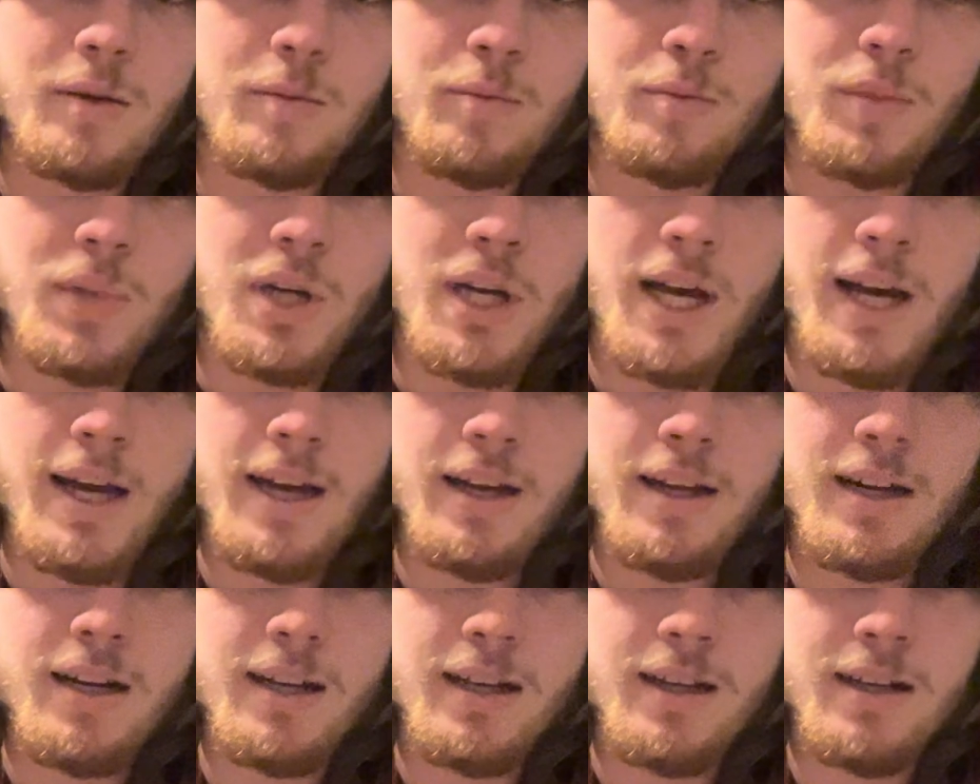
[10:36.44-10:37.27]
bidet
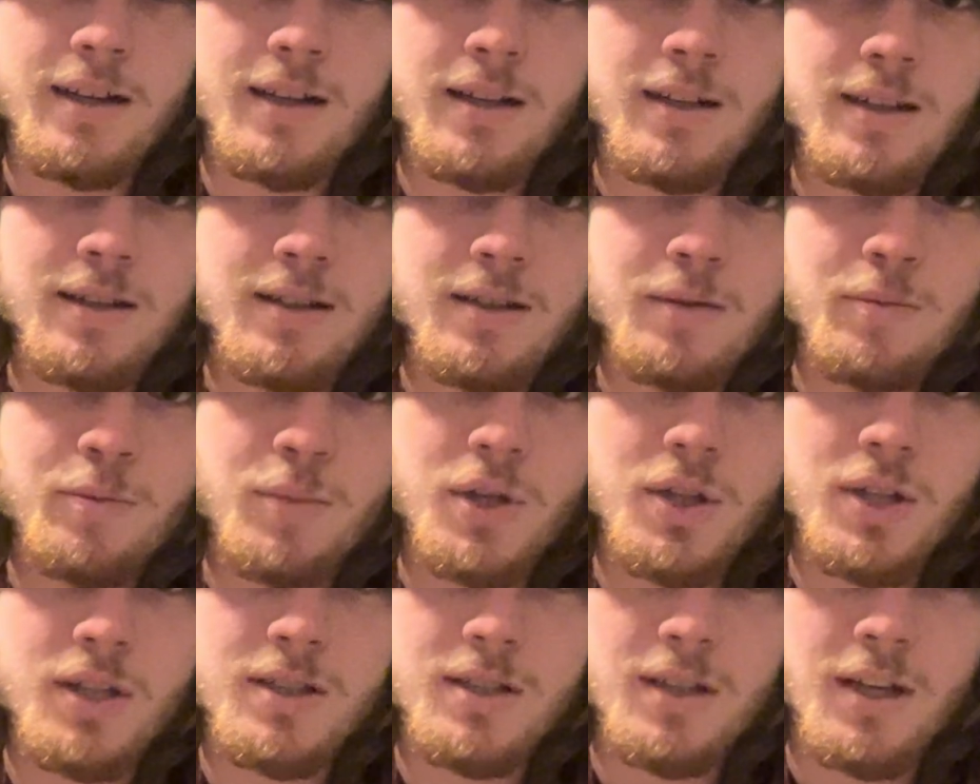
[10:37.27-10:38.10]
in it,
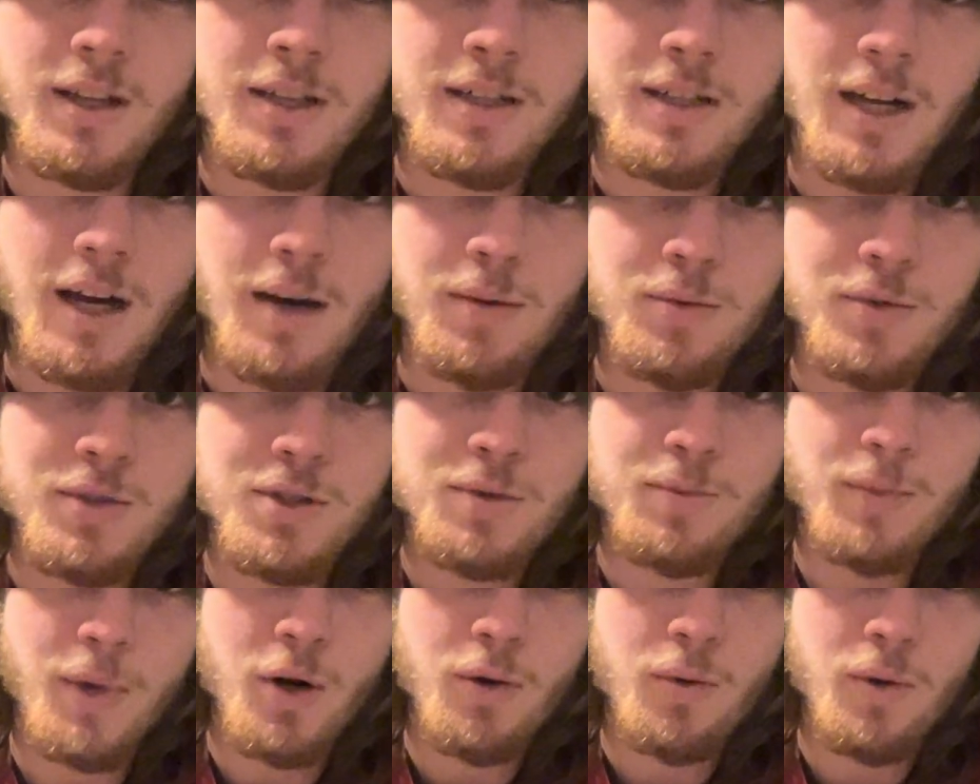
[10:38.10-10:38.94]
put this on the top of a
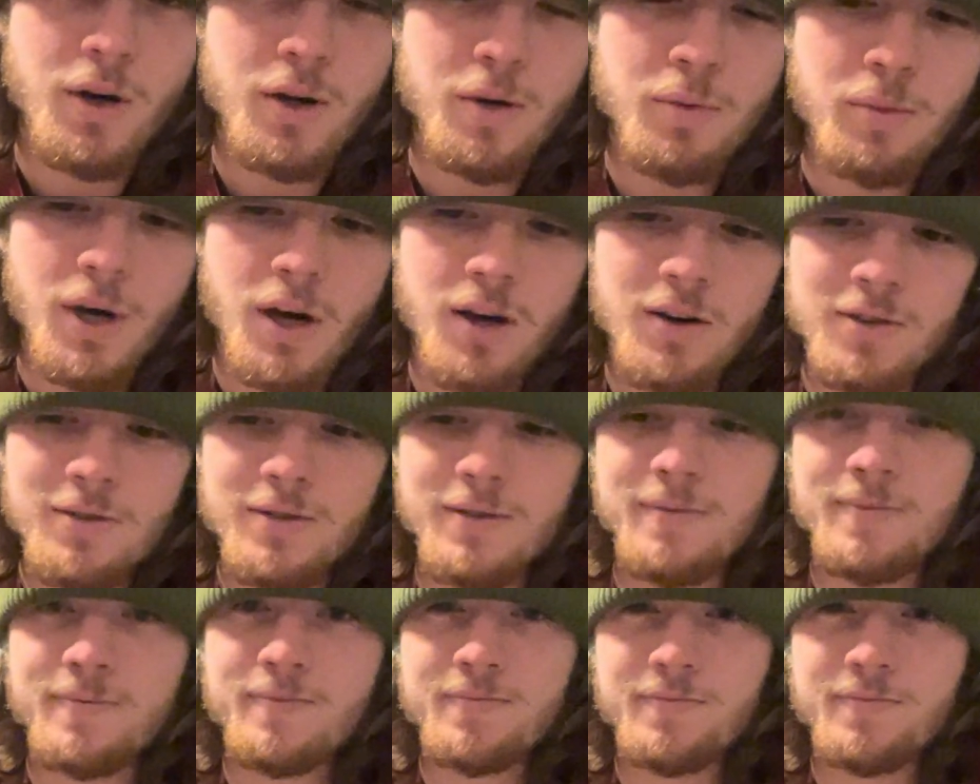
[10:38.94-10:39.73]
smart water bottle.